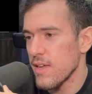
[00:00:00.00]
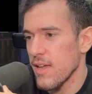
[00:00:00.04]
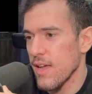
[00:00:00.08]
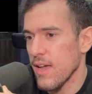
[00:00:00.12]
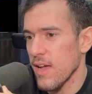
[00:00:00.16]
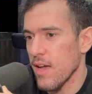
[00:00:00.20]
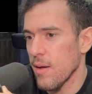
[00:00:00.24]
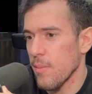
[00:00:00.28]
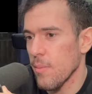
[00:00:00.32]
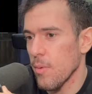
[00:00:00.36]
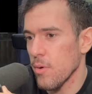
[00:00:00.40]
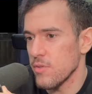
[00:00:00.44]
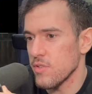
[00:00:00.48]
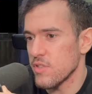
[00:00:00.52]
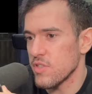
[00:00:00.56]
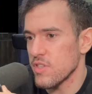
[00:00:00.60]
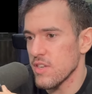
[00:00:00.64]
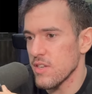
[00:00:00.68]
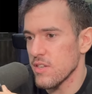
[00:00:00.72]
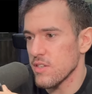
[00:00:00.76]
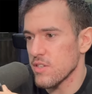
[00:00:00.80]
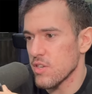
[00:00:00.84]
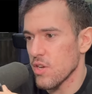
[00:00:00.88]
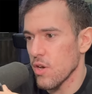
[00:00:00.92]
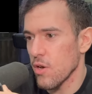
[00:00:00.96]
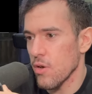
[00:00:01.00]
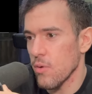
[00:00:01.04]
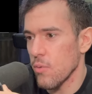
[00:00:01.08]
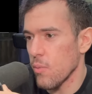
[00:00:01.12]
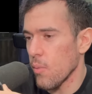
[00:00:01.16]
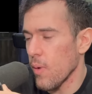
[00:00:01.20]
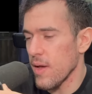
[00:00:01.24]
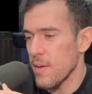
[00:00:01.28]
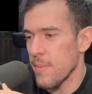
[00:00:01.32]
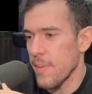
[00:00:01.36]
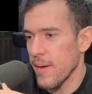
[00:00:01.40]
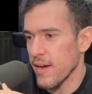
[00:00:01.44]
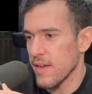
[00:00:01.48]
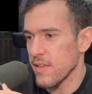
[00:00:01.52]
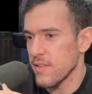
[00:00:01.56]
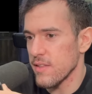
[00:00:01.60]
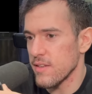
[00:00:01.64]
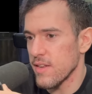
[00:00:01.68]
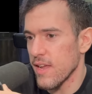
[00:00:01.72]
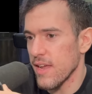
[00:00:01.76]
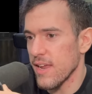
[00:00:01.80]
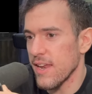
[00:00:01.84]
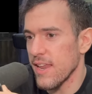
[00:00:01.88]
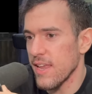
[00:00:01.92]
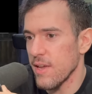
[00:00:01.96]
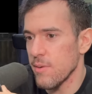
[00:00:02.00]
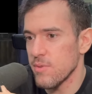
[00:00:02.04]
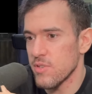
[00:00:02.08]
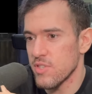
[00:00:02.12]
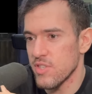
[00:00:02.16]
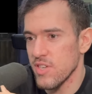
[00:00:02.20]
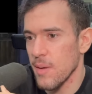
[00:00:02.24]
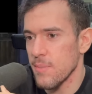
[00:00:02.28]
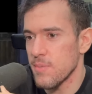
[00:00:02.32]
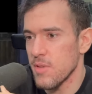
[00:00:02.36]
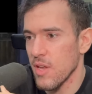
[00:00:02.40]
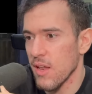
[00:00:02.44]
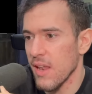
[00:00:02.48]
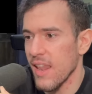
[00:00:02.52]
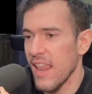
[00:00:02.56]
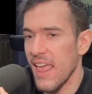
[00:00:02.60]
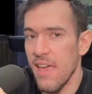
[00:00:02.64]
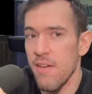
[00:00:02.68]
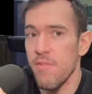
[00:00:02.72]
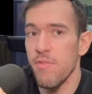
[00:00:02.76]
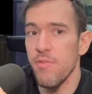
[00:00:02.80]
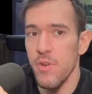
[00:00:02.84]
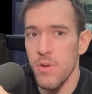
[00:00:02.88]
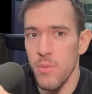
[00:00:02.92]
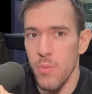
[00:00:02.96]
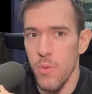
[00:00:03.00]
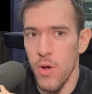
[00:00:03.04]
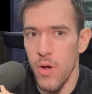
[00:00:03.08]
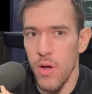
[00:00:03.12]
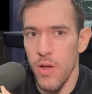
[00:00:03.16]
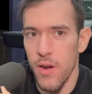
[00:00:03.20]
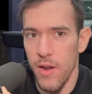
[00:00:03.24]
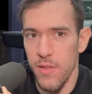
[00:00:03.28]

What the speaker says: on CSGO way back in the day, and he would subtitle every word,